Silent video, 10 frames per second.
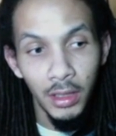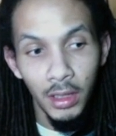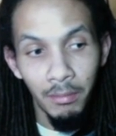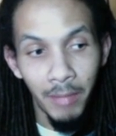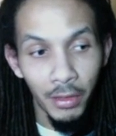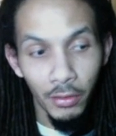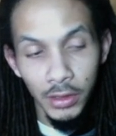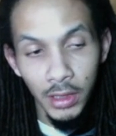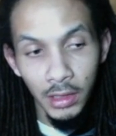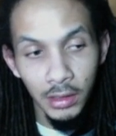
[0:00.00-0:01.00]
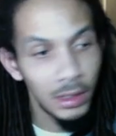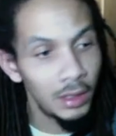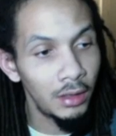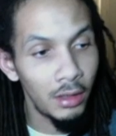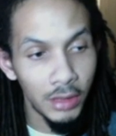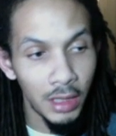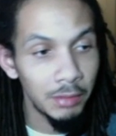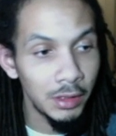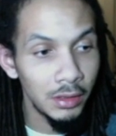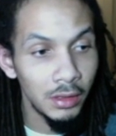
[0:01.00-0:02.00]
micro stocks and our top
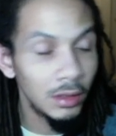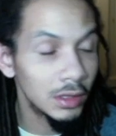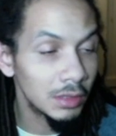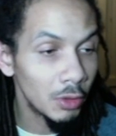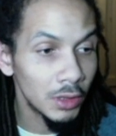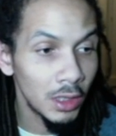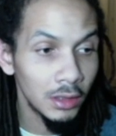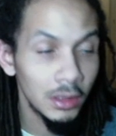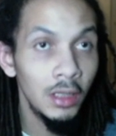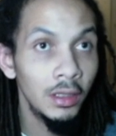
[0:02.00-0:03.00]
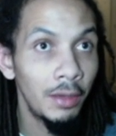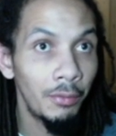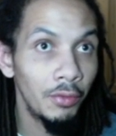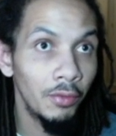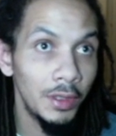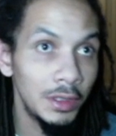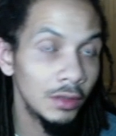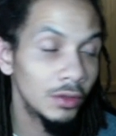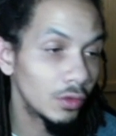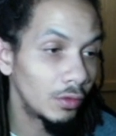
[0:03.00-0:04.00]
10 small stocks that we release
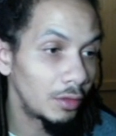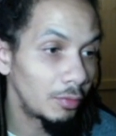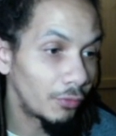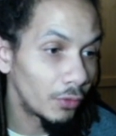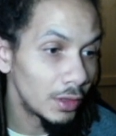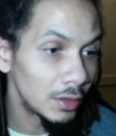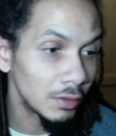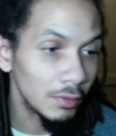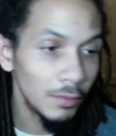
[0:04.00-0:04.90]
shortly before this one.